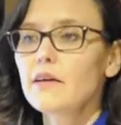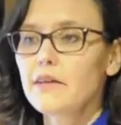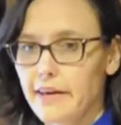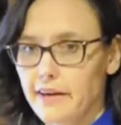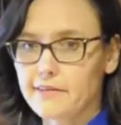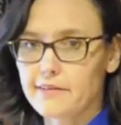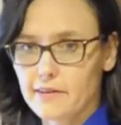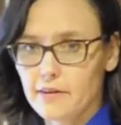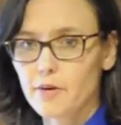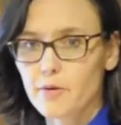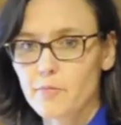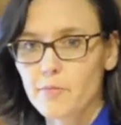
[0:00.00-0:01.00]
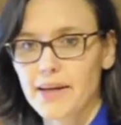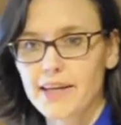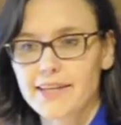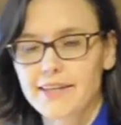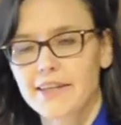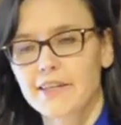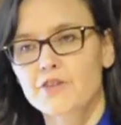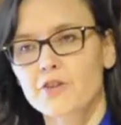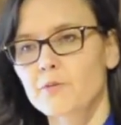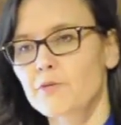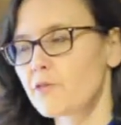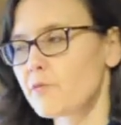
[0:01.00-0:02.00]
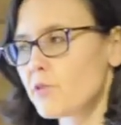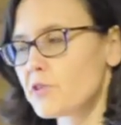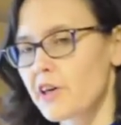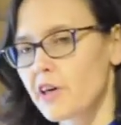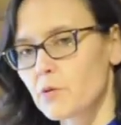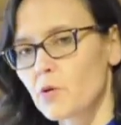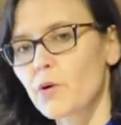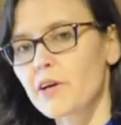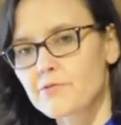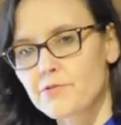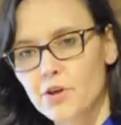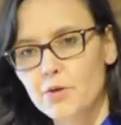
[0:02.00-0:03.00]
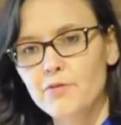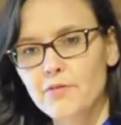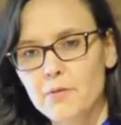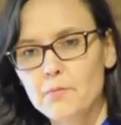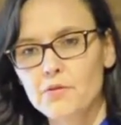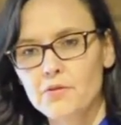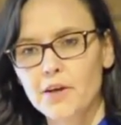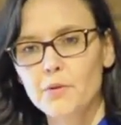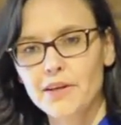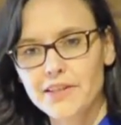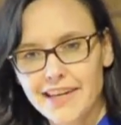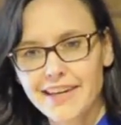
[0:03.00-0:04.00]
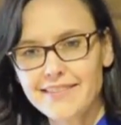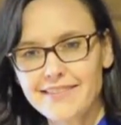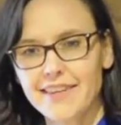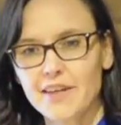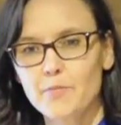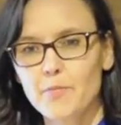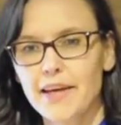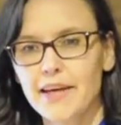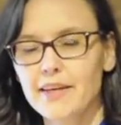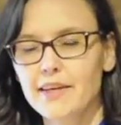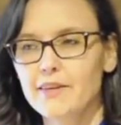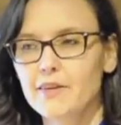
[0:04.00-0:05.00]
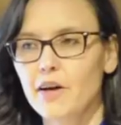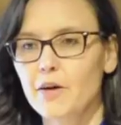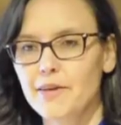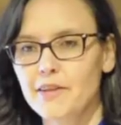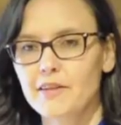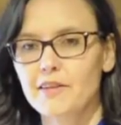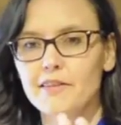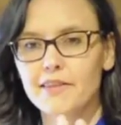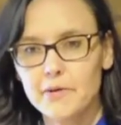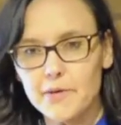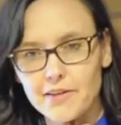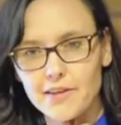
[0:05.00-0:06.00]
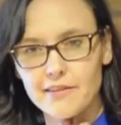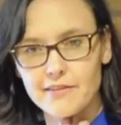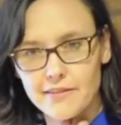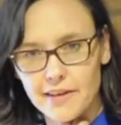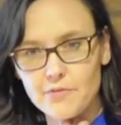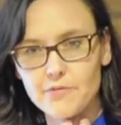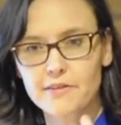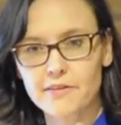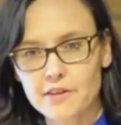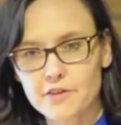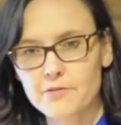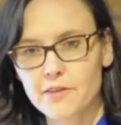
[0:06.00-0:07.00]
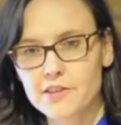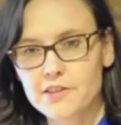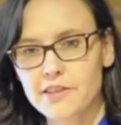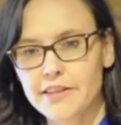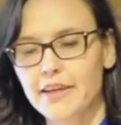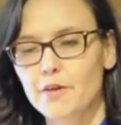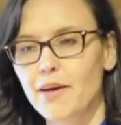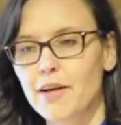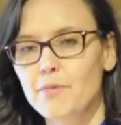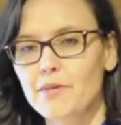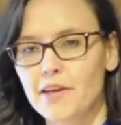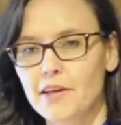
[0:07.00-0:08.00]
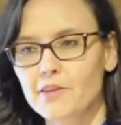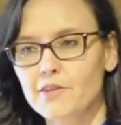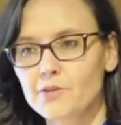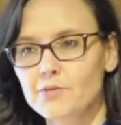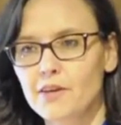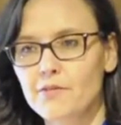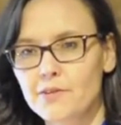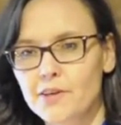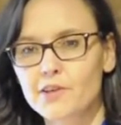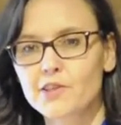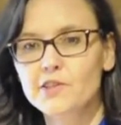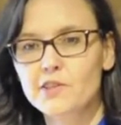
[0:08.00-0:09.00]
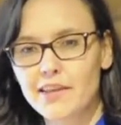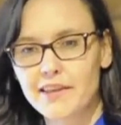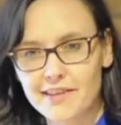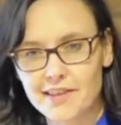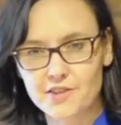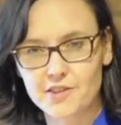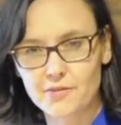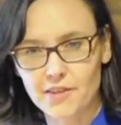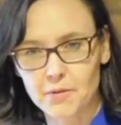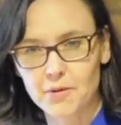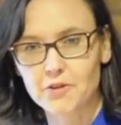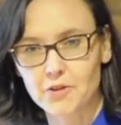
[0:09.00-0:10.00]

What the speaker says: Yes, but in terms of, we'll talk about what form of hypothyroid, yes, it may not be that the thyroid itself is underfunctioning, it might be that you don't have very good utilization of thyroid